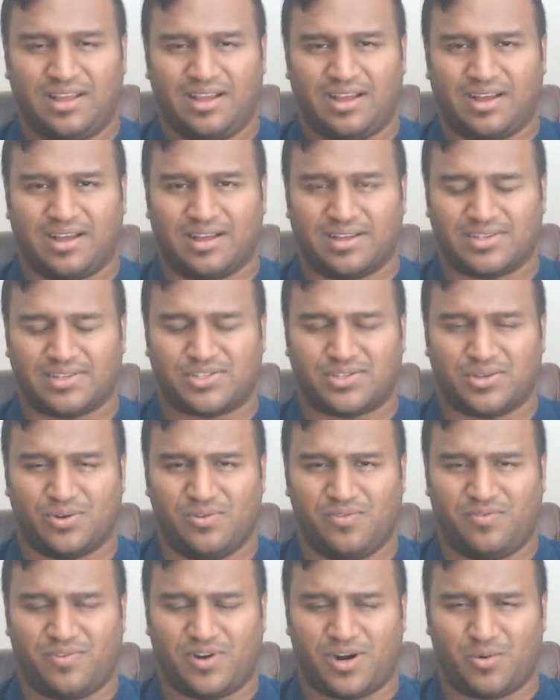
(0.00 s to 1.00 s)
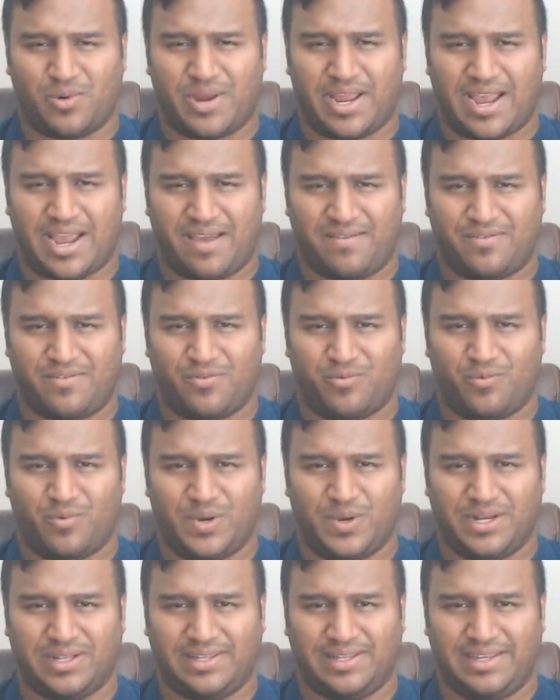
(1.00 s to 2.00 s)
So far, we haven't
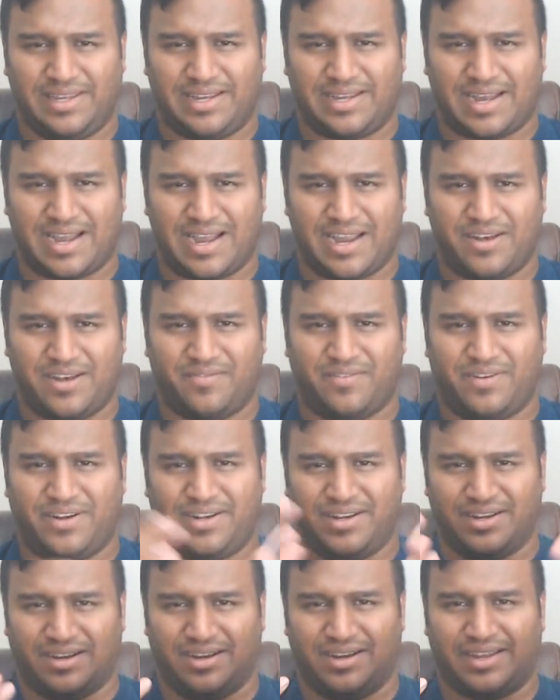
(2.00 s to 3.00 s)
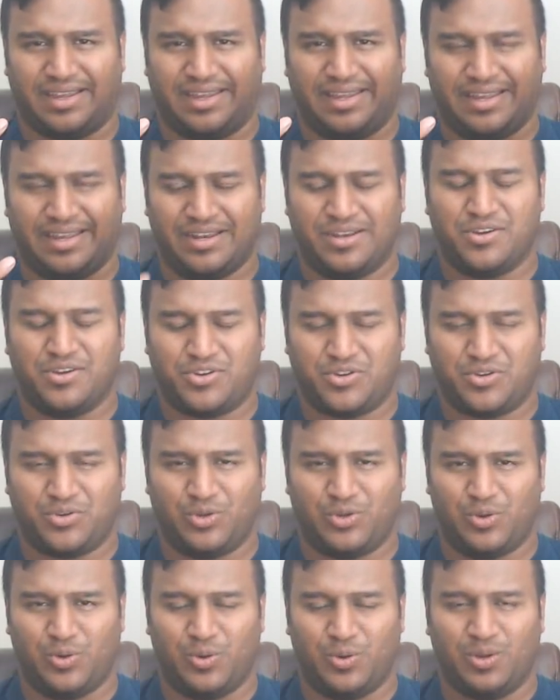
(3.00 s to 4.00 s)
really kind of dug
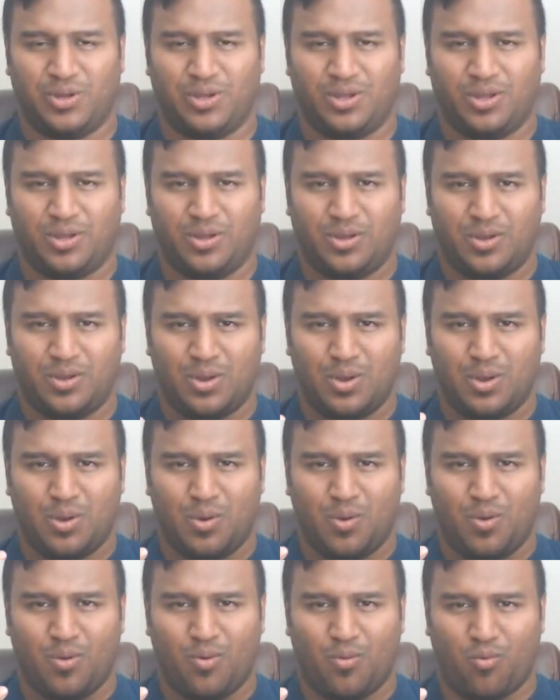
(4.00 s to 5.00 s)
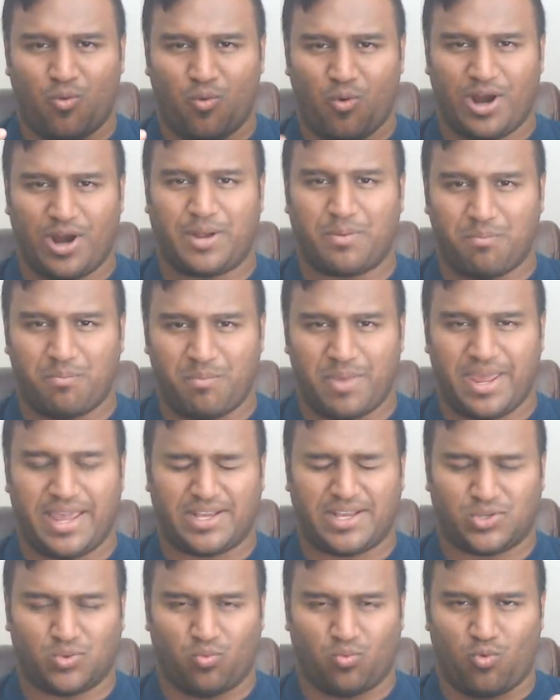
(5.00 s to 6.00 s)
into what
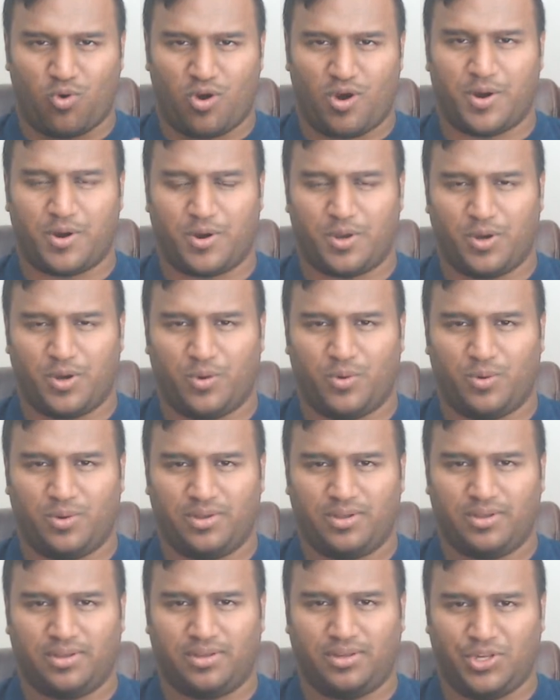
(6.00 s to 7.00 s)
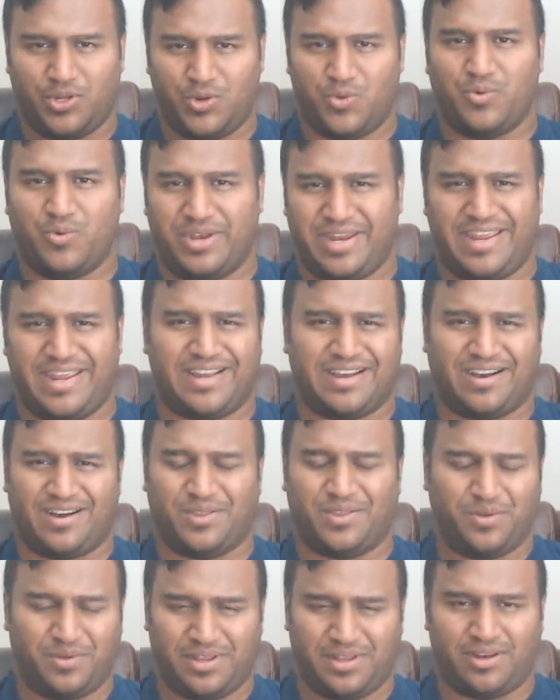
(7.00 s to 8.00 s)
makes Wano unique,
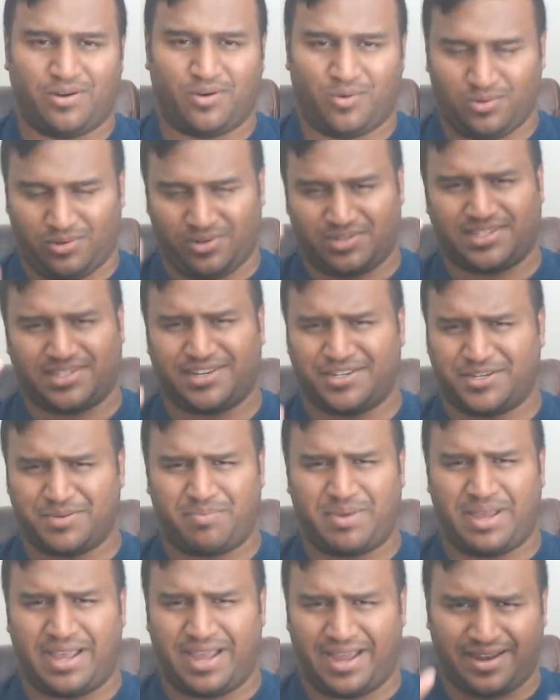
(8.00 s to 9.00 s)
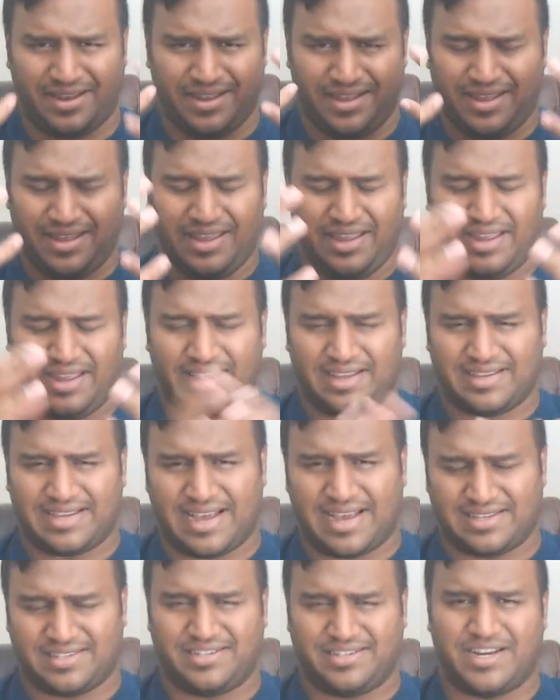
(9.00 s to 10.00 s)
other than, oh, it looks like Japan. It
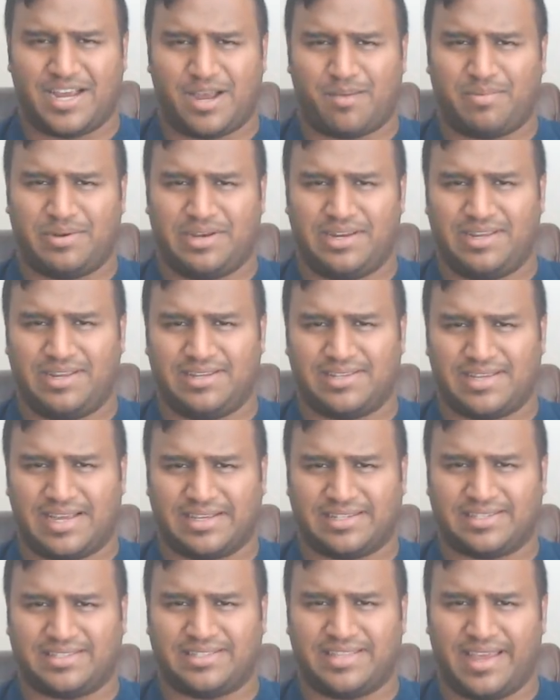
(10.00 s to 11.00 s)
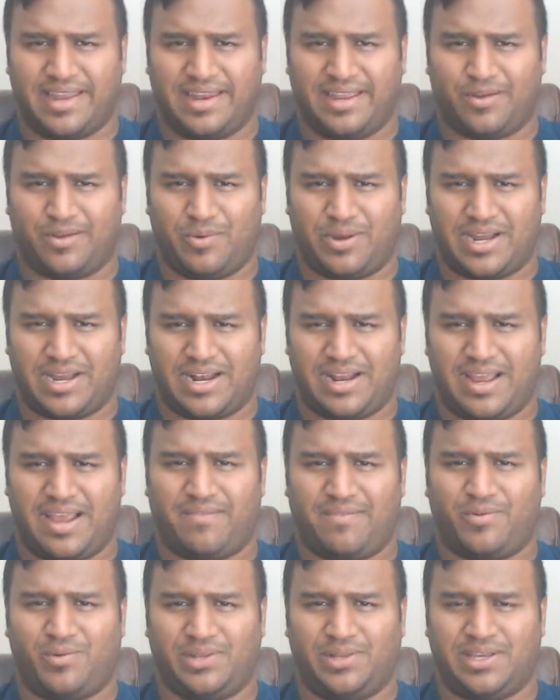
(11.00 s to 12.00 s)
has a Japanese aesthetic. We kind of
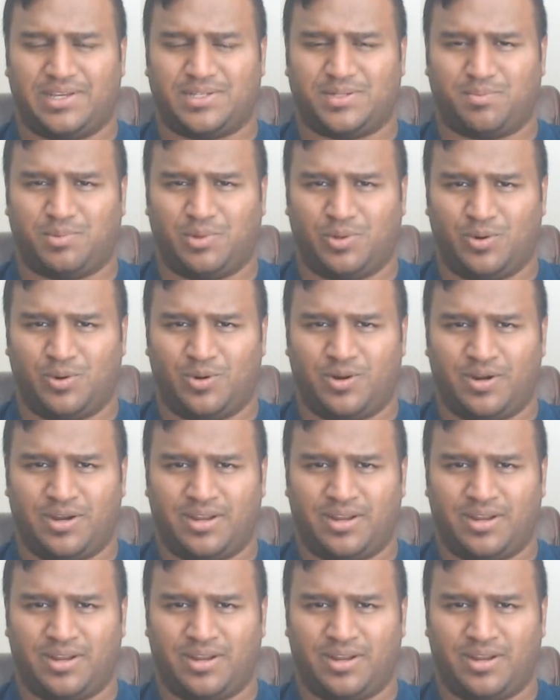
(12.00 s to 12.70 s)
haven't really explored